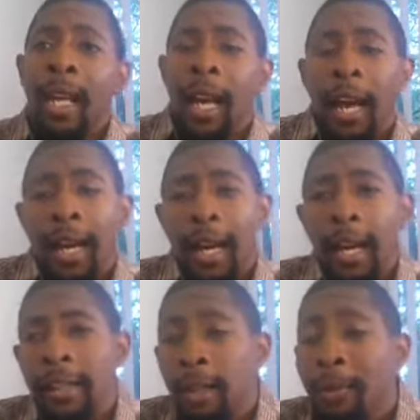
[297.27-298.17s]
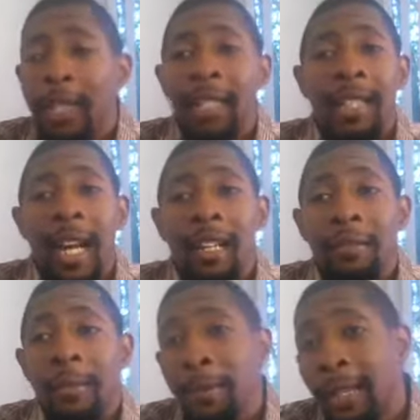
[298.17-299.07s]
Right? So many times
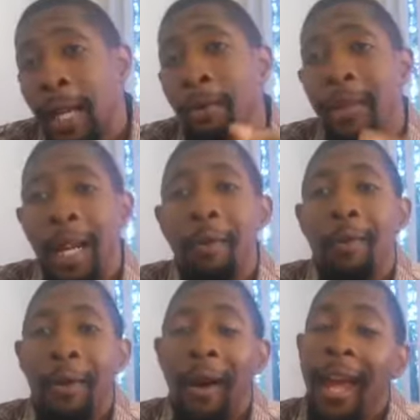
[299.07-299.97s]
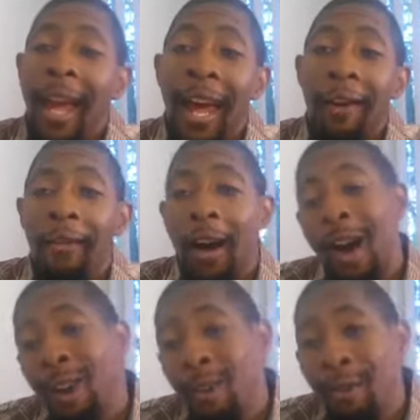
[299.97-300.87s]
people they will have a
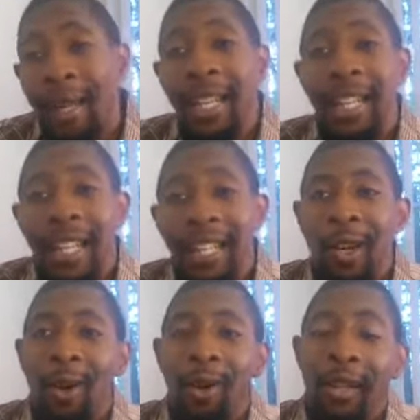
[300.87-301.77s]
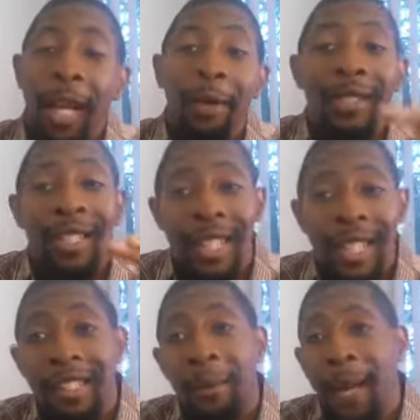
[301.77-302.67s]
home meeting, or they will
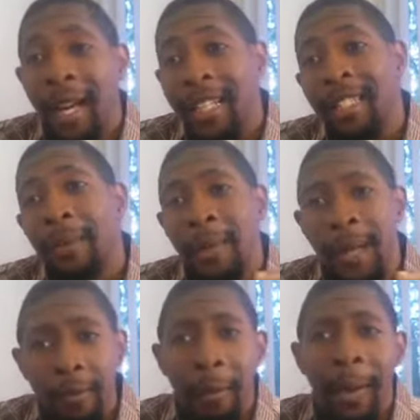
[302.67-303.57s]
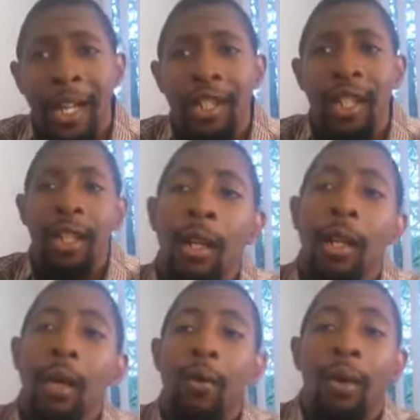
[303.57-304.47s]
send somebody some information
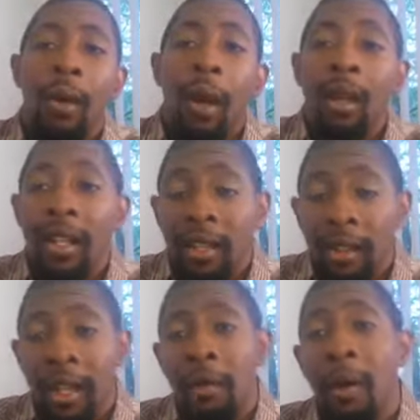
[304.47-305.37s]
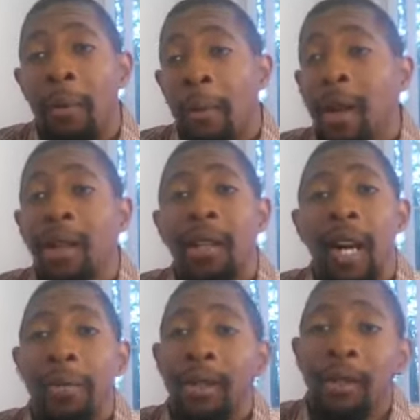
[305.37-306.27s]
regarding their network marketing
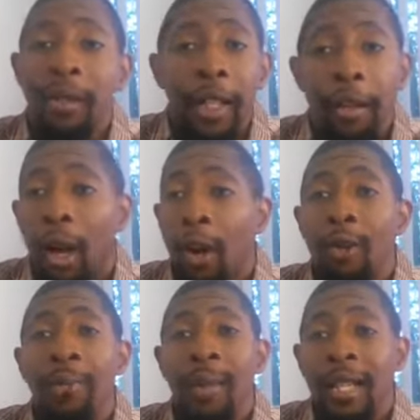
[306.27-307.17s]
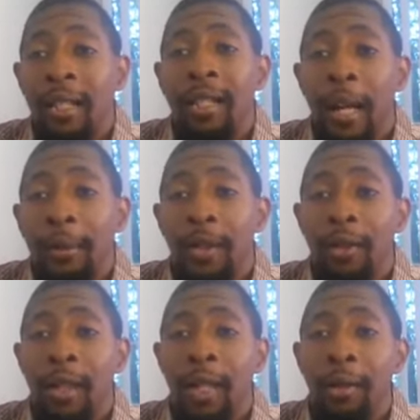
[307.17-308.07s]
opportunity, their home business
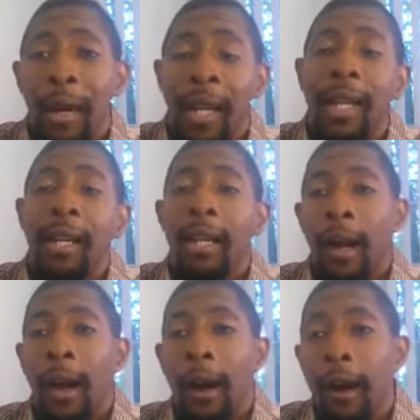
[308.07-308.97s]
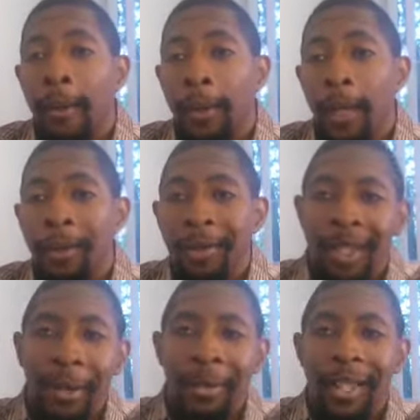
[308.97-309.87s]
opportunity, right? And what's
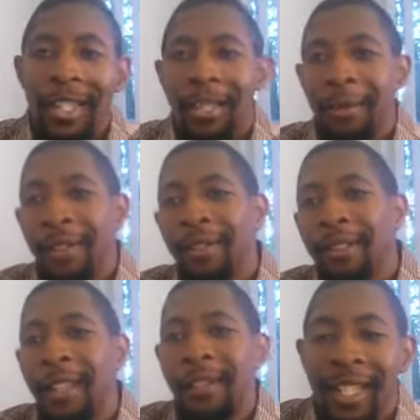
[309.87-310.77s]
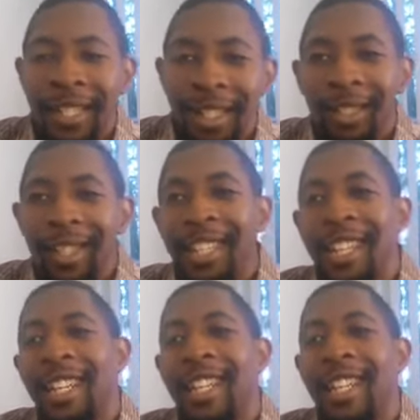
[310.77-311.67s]
up, Elizabeth? Thanks for tuning
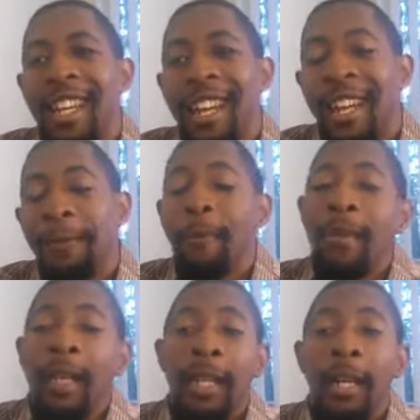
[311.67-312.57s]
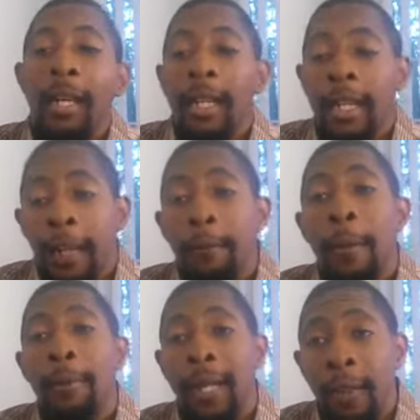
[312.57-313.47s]
in. And they're gonna give
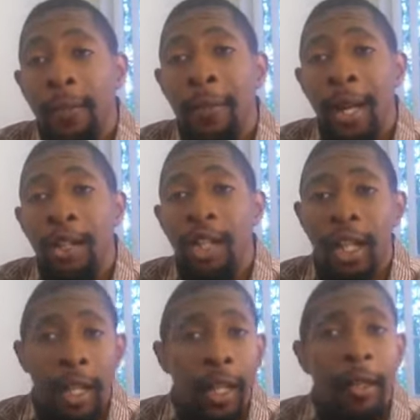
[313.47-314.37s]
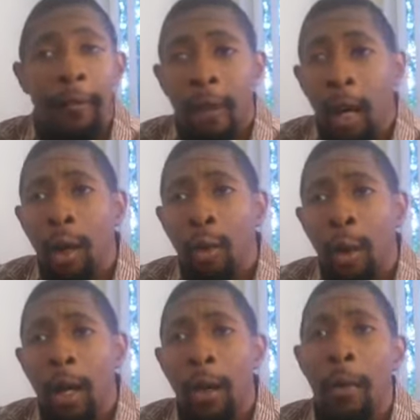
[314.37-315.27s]
people information, they're gonna follow
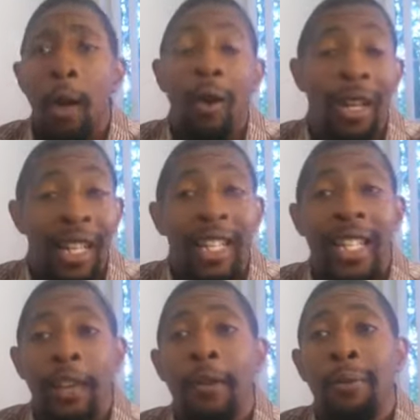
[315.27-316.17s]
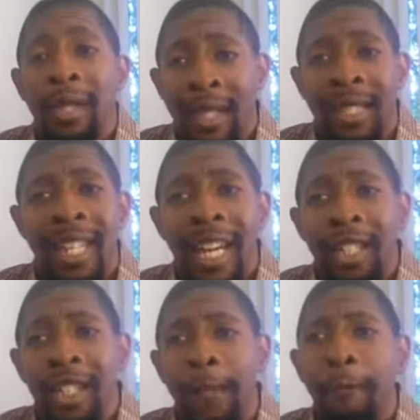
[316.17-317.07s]
up, or they're gonna give a
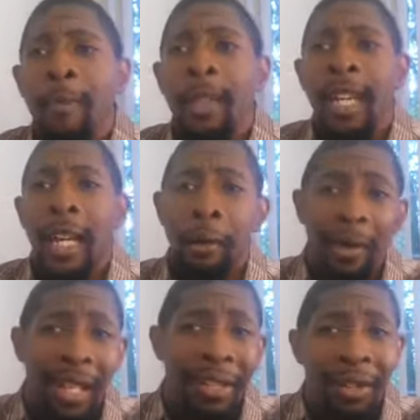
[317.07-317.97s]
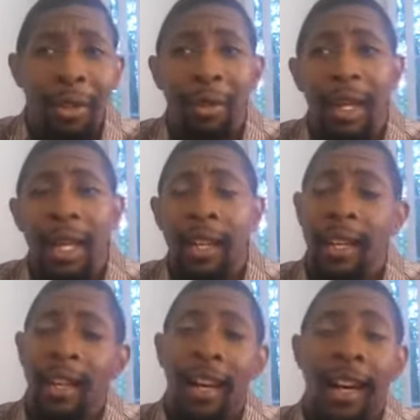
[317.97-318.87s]
presentation. And when they do it,
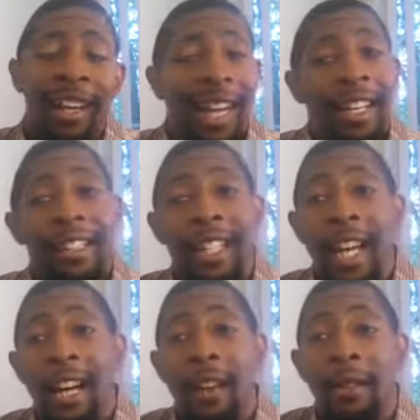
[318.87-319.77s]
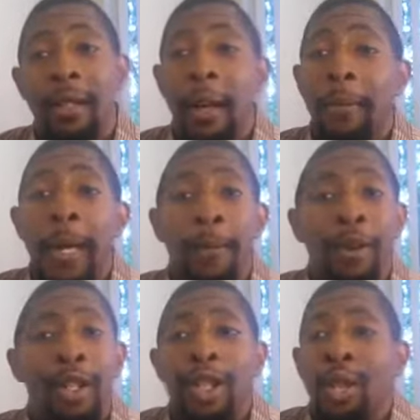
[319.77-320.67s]
a lot of times people
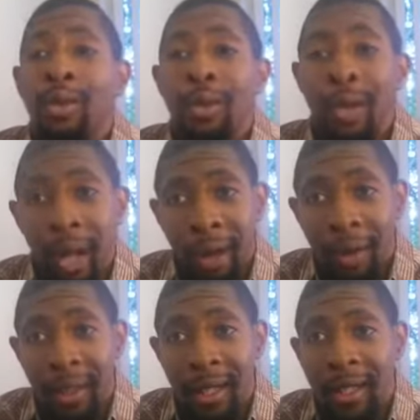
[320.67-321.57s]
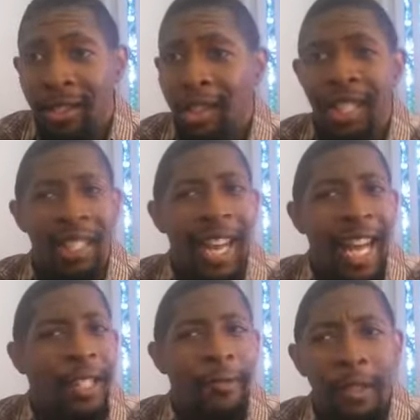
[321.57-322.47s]
are too nervous to just
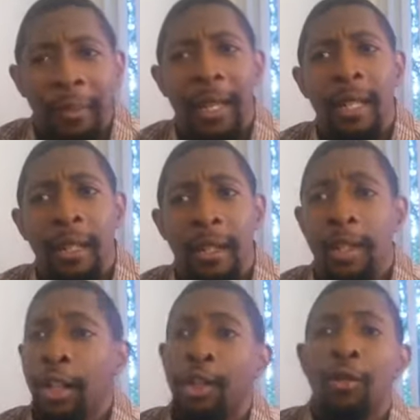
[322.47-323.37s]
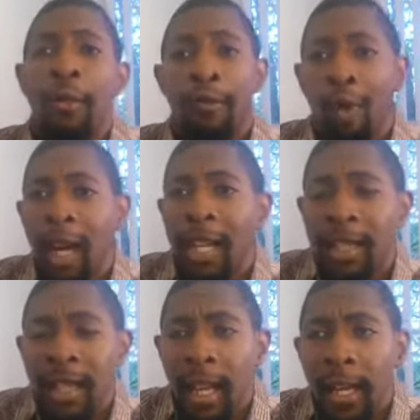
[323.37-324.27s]
ask for the business. They're too afraid to
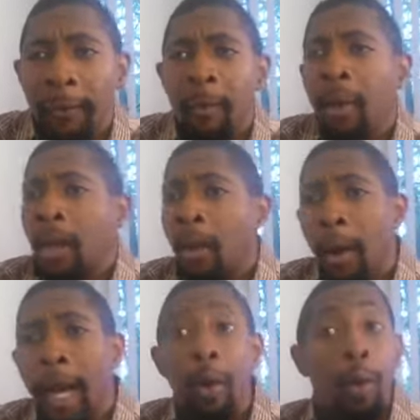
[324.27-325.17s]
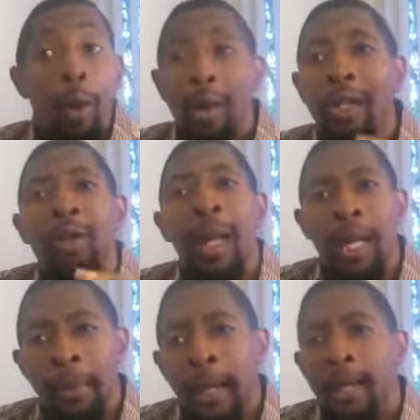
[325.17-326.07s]
say, well, hey, well, what did you
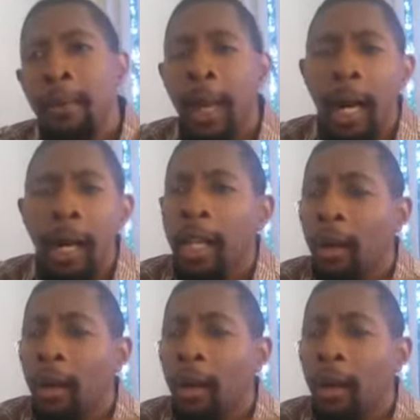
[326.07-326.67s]
like best about it?